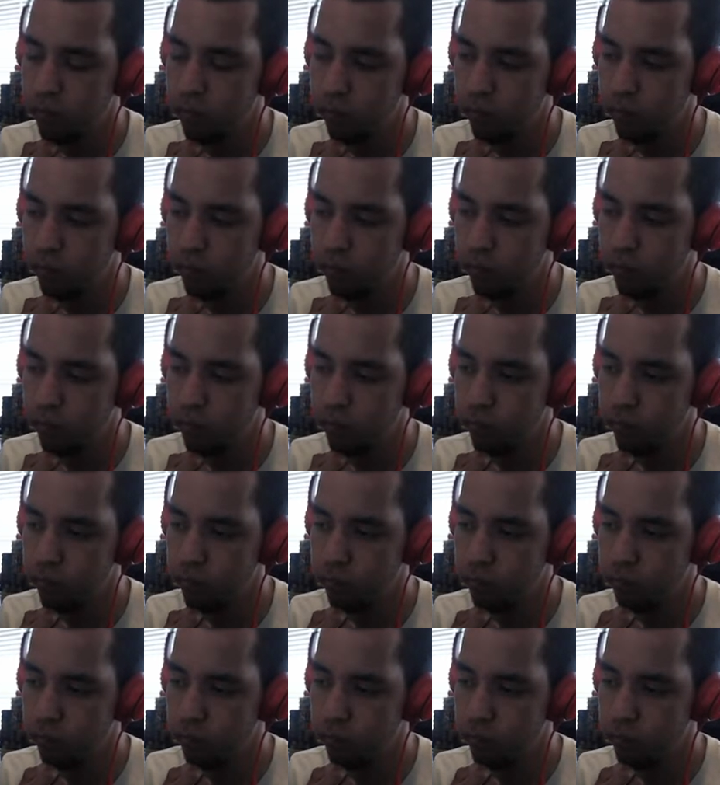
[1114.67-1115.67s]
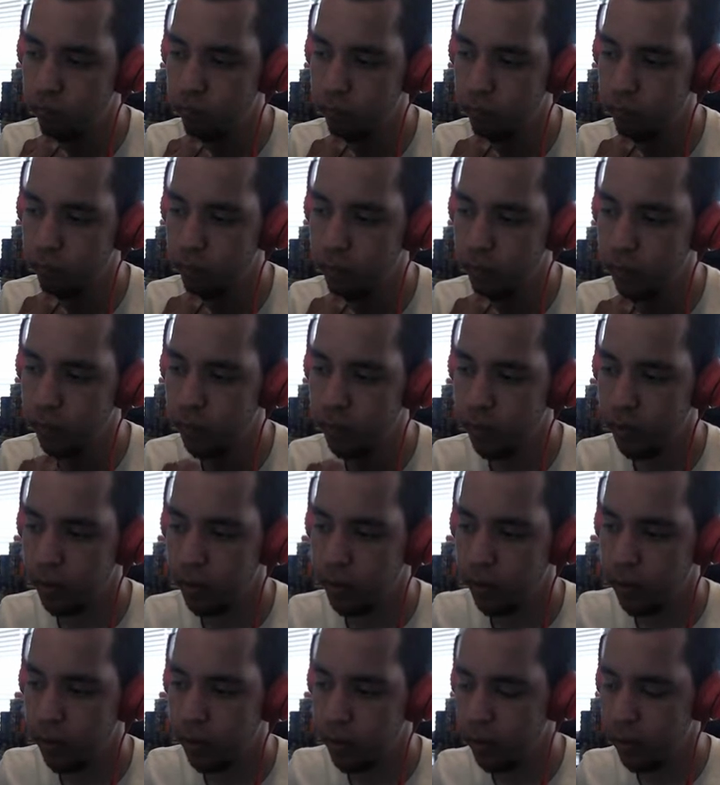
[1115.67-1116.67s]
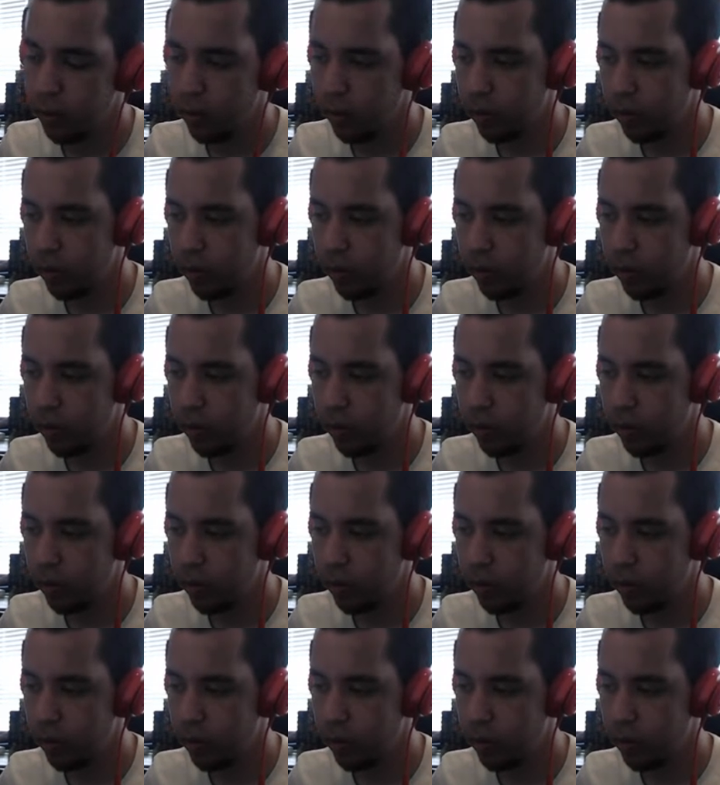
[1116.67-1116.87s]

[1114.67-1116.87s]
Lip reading: Nothing is said.